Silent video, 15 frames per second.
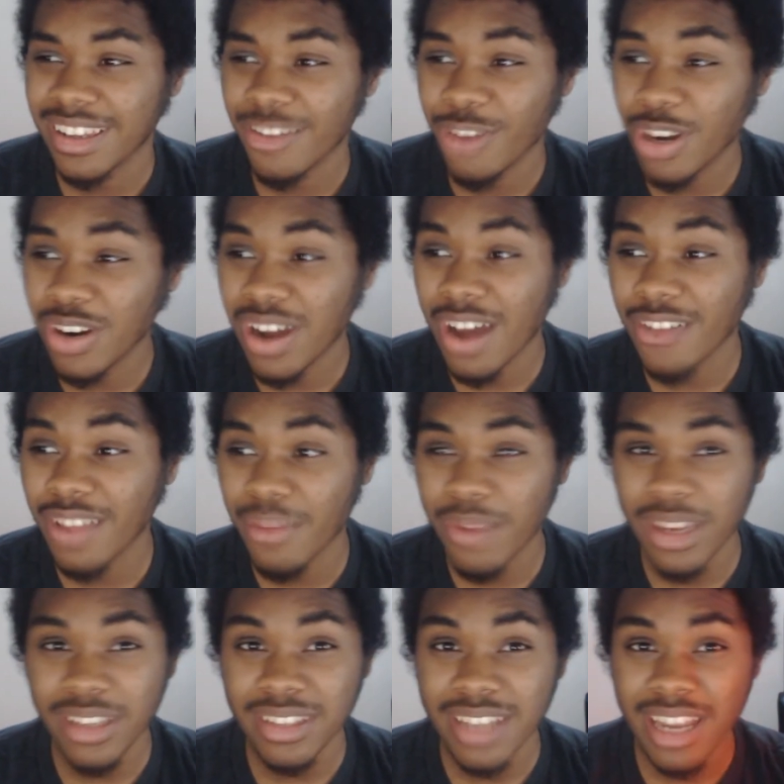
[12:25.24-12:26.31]
We don't have that
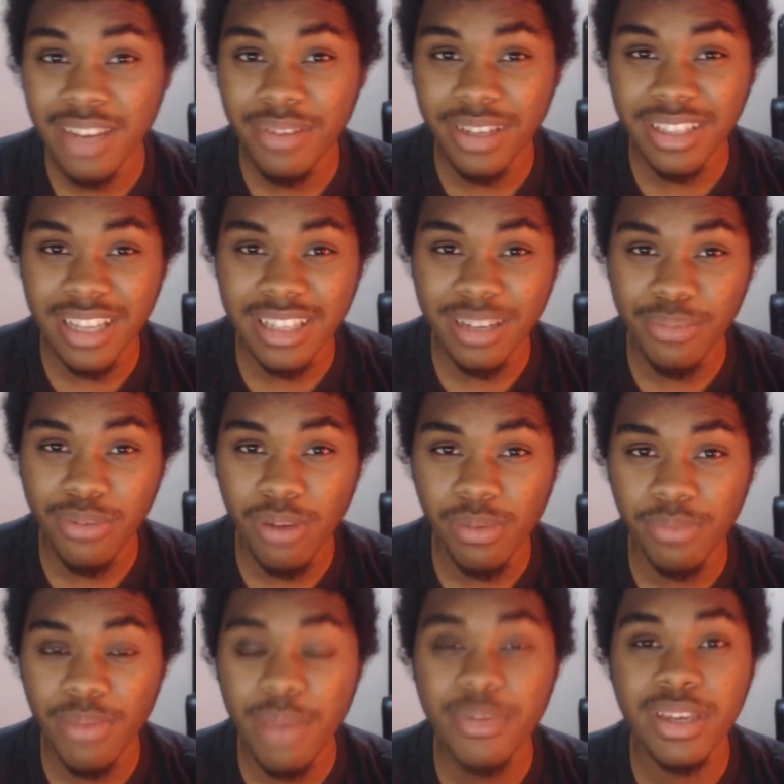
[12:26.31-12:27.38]
many centre backs. That's a
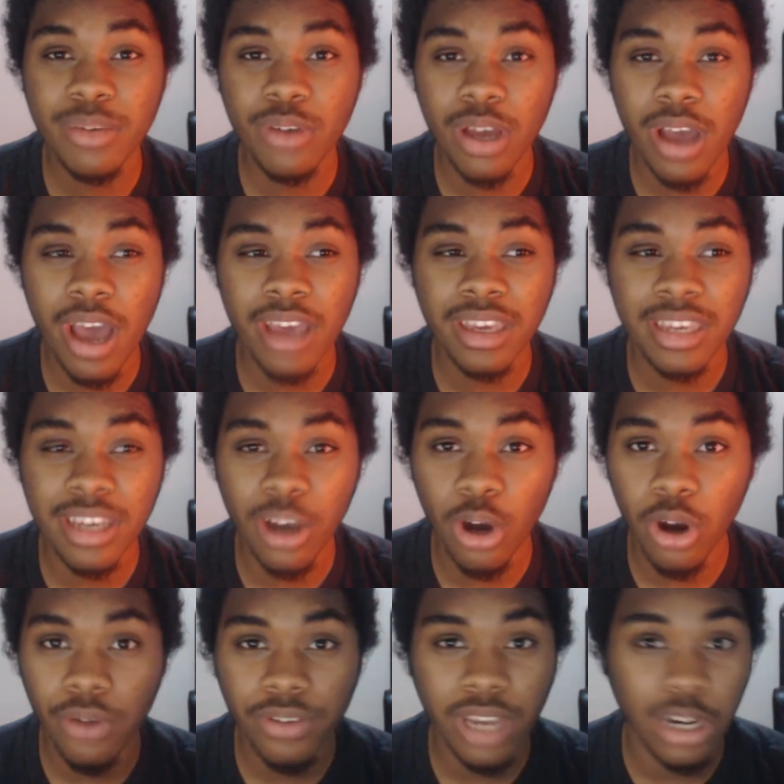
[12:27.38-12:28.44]
problem. Maybe
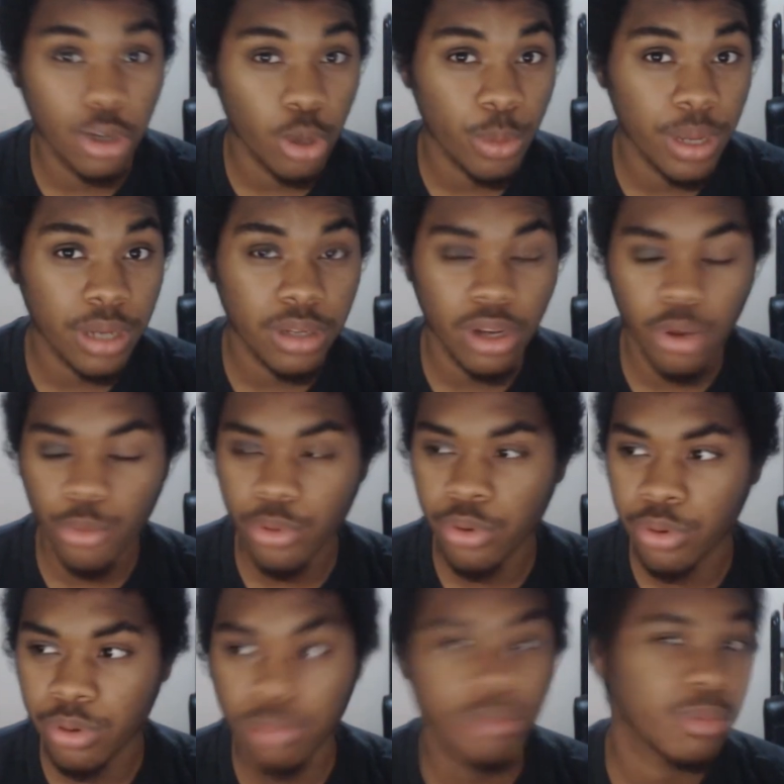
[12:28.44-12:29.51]
Kirchhoff can come in. You
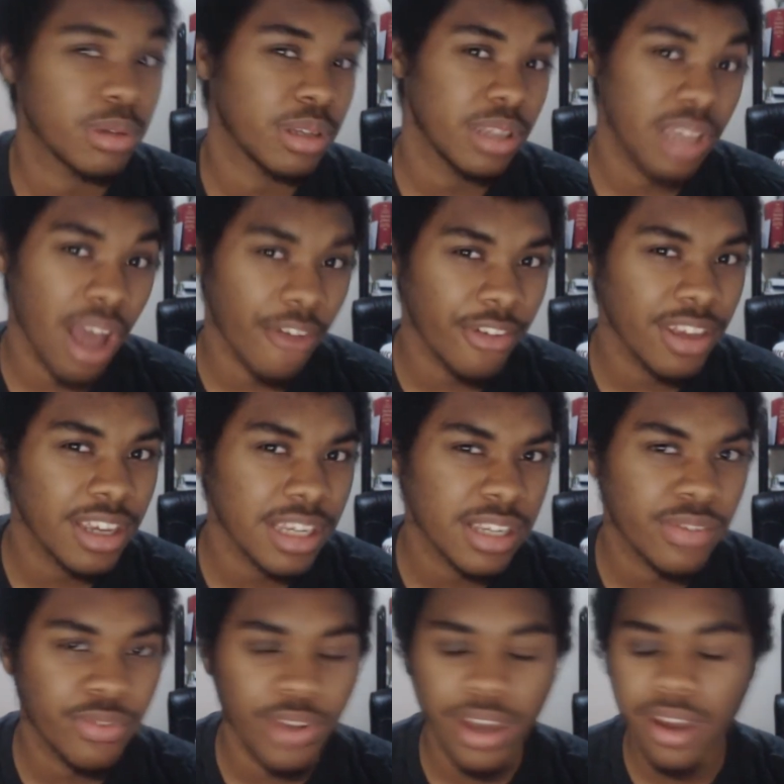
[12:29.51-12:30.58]
know, I think
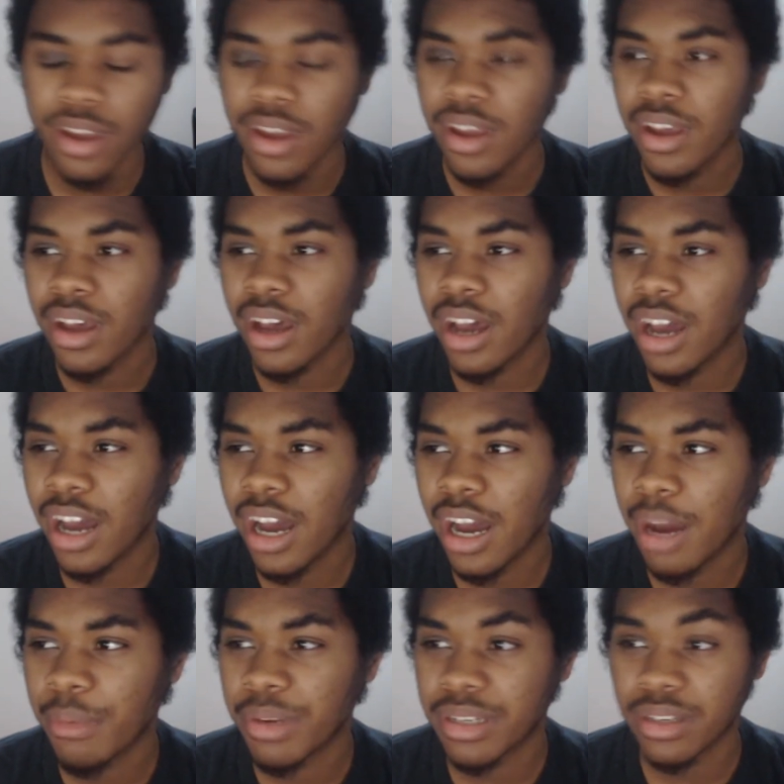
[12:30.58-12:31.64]
he's fit.
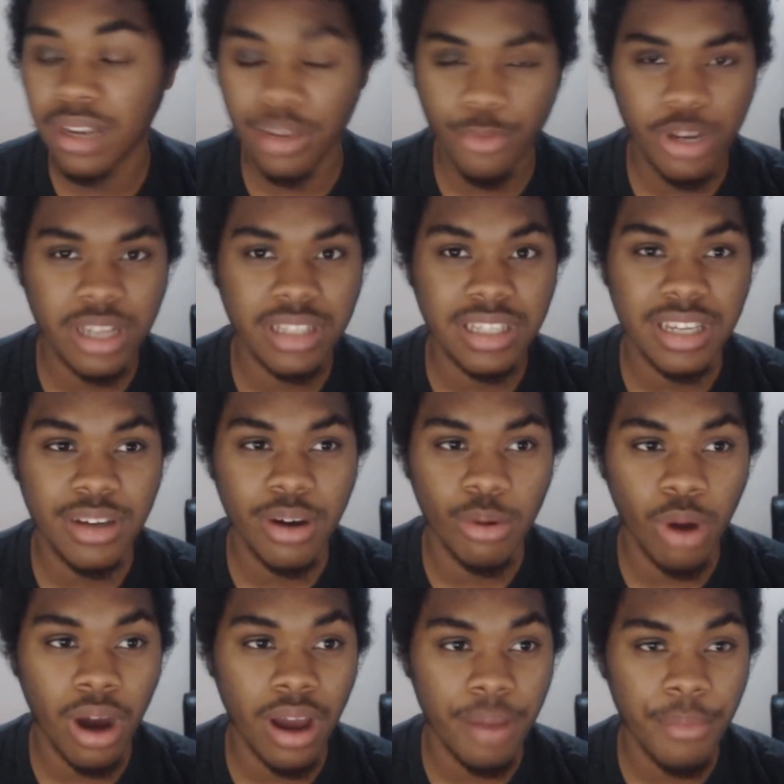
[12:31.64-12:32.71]
And like we can see
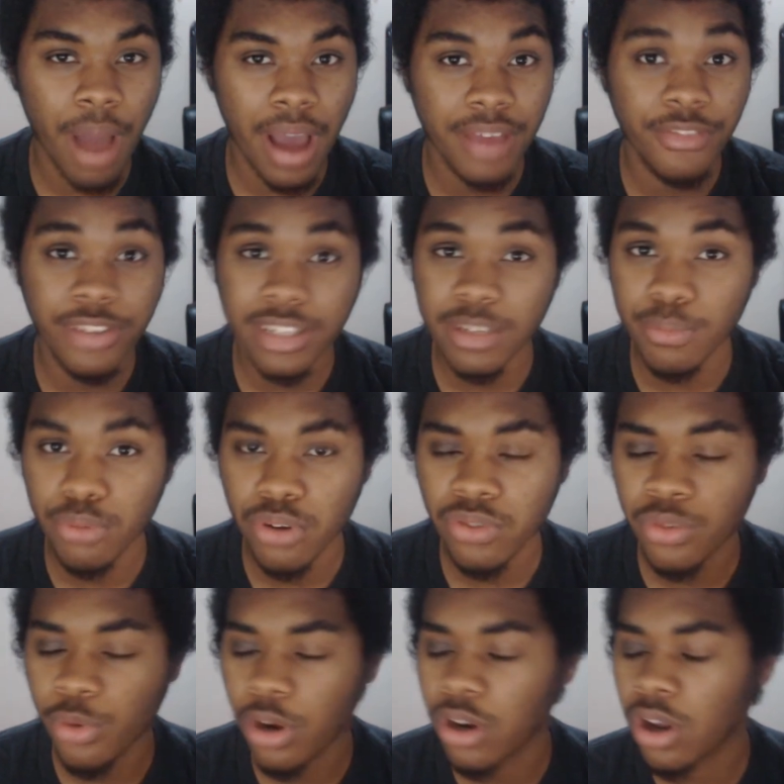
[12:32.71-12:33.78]
what if he's
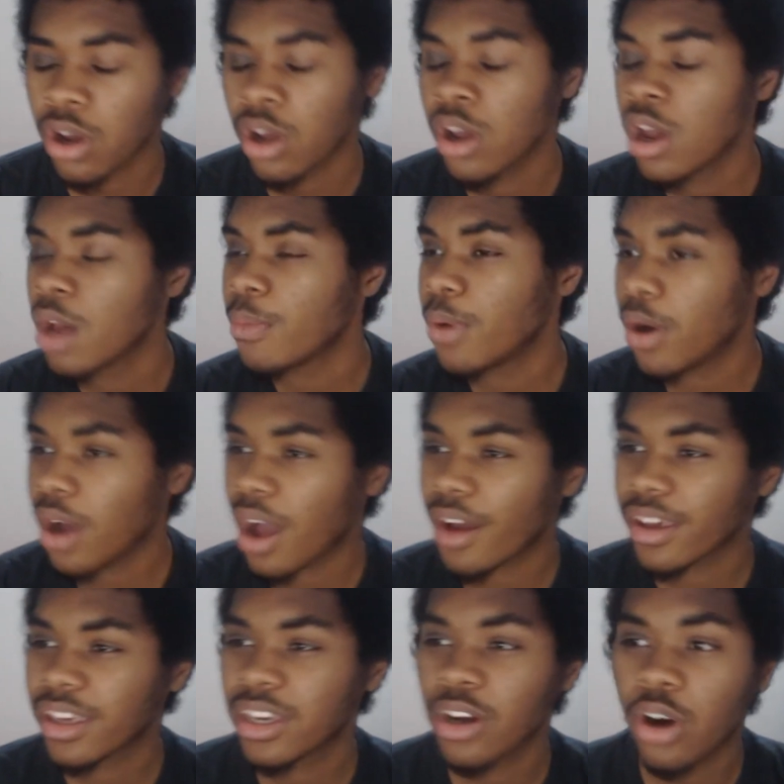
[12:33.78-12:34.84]
improved or whatnot.
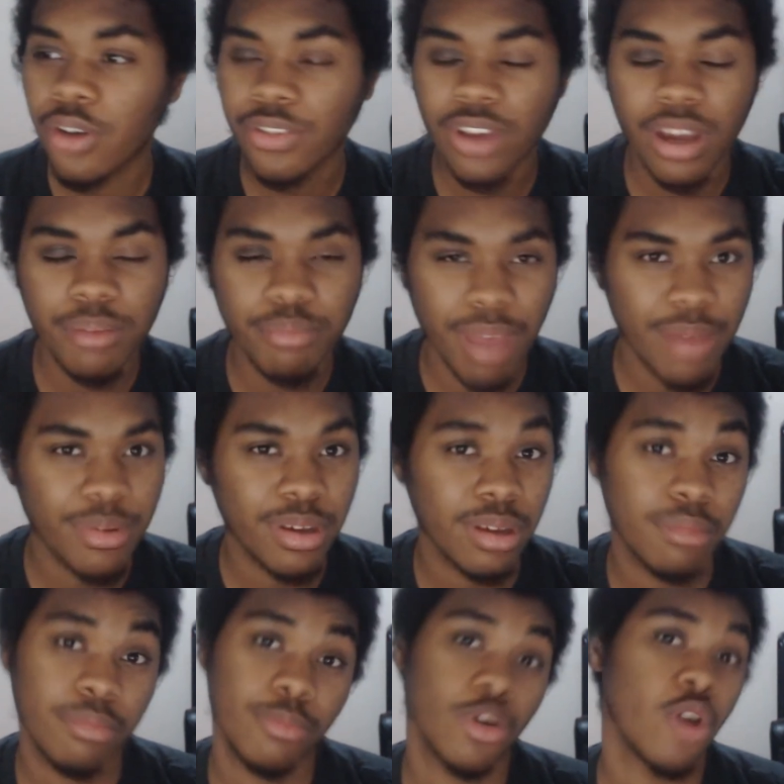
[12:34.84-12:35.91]
But Kirchhoff can maybe
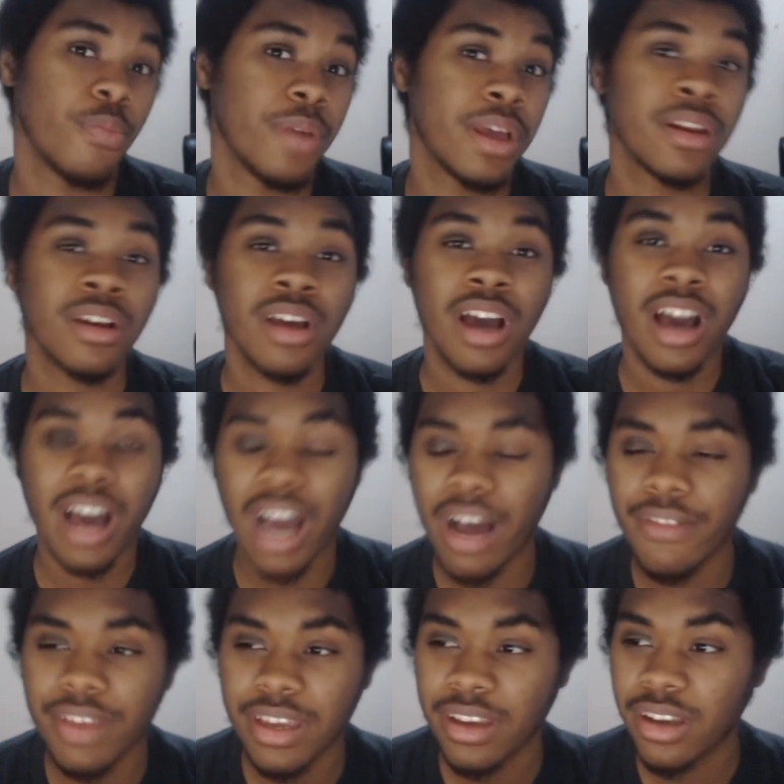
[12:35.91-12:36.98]
come in.
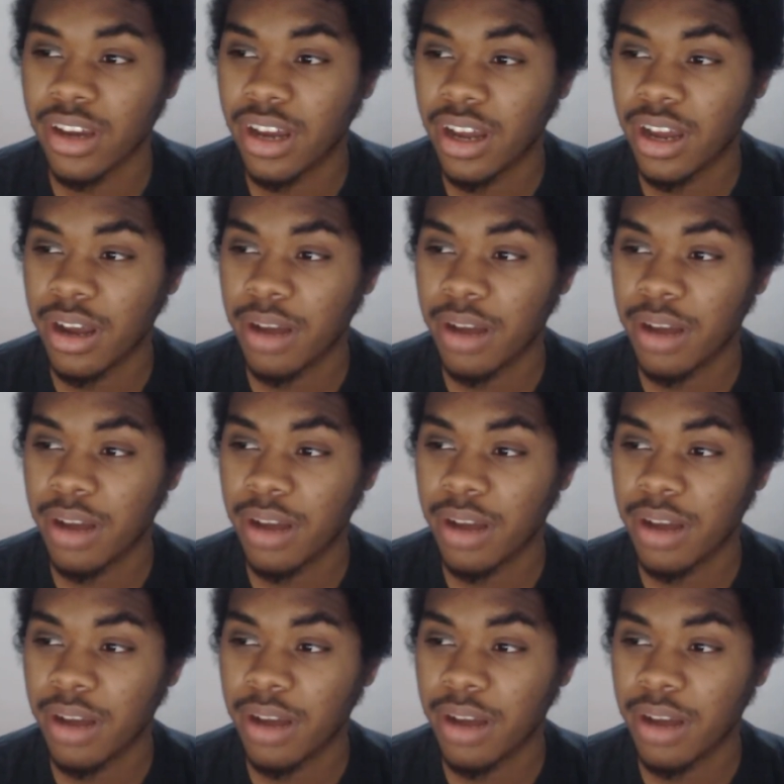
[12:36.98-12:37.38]
Javi.